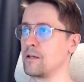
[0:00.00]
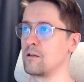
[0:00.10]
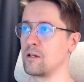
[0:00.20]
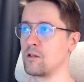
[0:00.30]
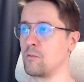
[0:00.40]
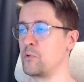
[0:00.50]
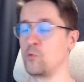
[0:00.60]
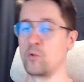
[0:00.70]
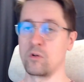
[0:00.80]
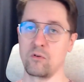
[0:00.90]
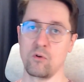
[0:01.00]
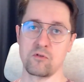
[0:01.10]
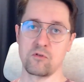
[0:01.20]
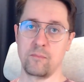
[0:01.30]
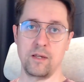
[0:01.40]
A computer could
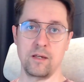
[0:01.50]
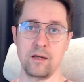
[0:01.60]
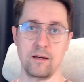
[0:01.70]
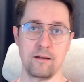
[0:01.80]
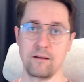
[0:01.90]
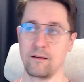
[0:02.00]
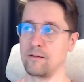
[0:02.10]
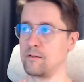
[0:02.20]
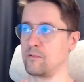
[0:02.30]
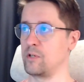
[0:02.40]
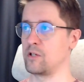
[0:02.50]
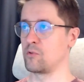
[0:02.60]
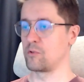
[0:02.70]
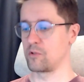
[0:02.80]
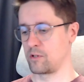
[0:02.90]
also be a
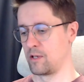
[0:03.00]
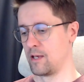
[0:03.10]
resource.